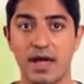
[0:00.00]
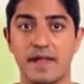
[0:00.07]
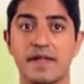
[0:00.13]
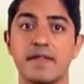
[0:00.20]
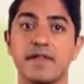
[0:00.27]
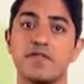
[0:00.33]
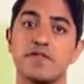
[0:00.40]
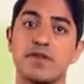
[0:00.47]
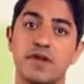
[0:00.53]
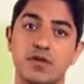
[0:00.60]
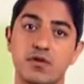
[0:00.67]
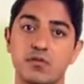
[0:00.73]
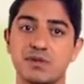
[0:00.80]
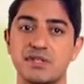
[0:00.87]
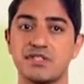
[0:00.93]
and then the
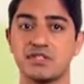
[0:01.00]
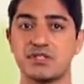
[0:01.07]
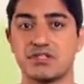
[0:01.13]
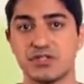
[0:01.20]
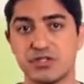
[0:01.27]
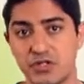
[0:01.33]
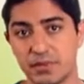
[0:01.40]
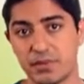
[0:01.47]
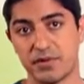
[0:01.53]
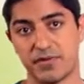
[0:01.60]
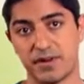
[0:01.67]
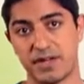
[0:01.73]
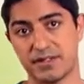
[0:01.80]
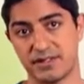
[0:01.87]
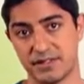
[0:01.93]
fellow really just
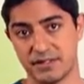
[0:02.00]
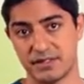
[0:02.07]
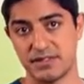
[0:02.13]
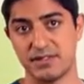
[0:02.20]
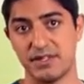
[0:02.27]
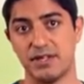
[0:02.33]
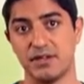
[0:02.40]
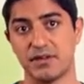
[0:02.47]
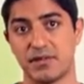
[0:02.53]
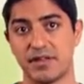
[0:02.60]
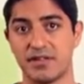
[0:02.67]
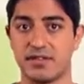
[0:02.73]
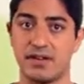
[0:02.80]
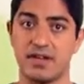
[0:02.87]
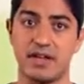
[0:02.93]
supervises the senior
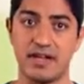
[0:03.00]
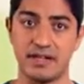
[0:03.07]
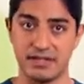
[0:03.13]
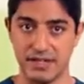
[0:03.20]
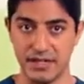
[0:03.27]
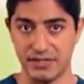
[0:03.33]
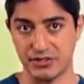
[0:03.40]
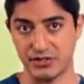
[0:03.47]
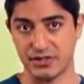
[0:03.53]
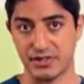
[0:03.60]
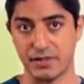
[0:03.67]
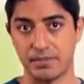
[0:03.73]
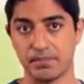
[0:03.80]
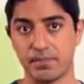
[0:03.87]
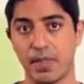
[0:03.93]
resident and teaches
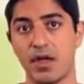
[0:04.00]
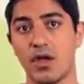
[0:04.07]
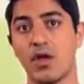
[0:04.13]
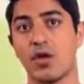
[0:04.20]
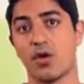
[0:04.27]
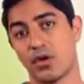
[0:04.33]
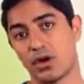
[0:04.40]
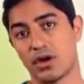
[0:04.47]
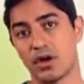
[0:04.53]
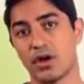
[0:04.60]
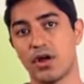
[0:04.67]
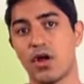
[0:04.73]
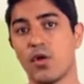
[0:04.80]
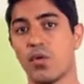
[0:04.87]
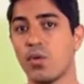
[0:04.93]
him or her.